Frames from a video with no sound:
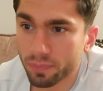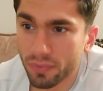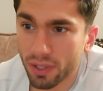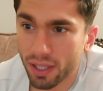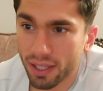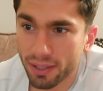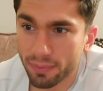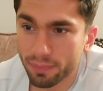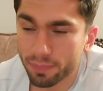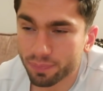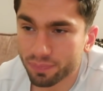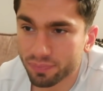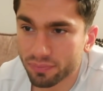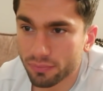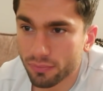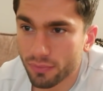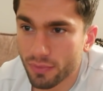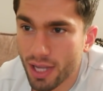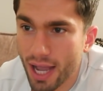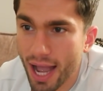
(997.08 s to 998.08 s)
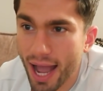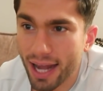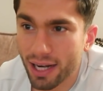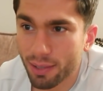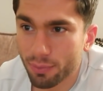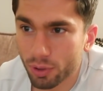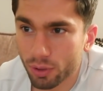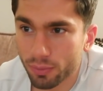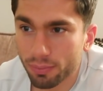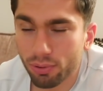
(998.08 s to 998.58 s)
like
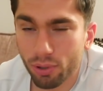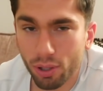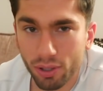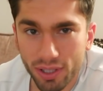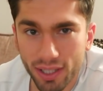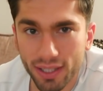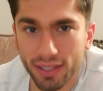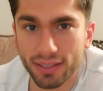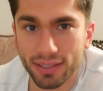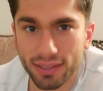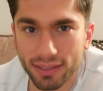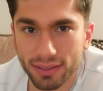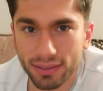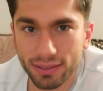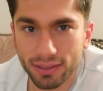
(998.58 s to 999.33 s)
animal product